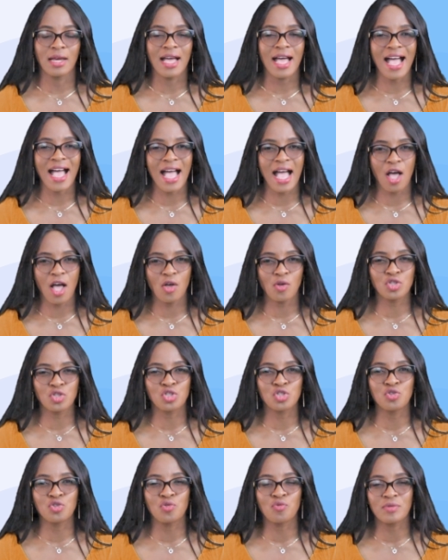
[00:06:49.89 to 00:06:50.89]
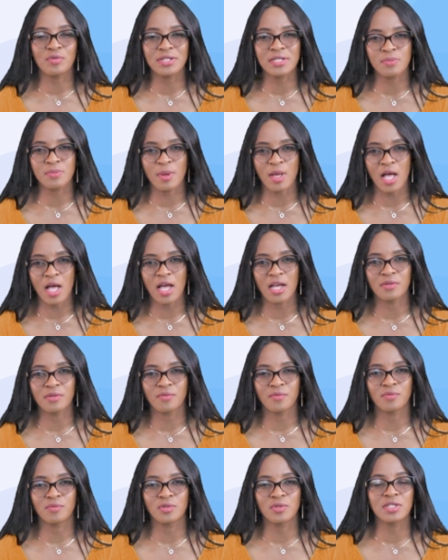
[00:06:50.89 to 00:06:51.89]
How do you respond
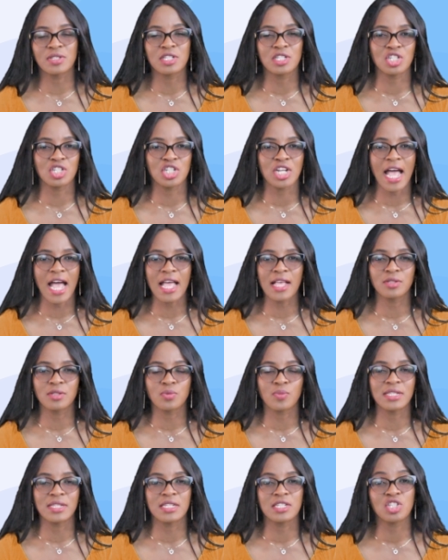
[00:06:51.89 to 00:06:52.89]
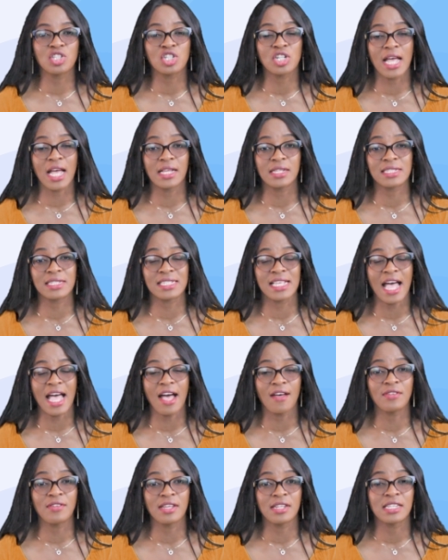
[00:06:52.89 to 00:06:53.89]
to this child when this child is
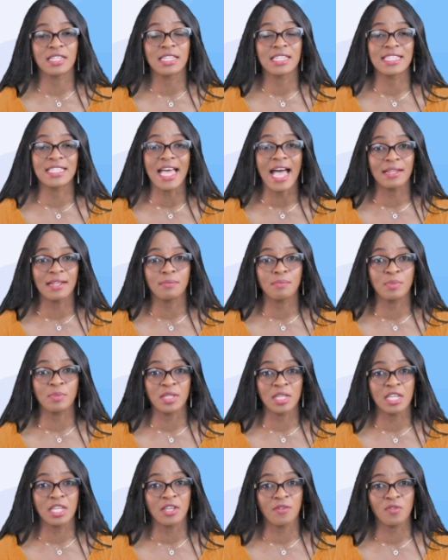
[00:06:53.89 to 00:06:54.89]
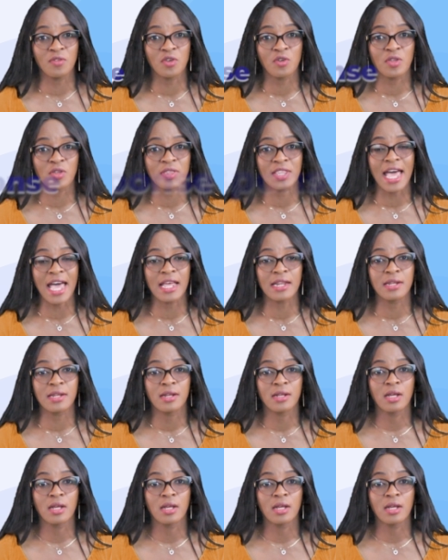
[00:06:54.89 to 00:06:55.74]
having that behavior that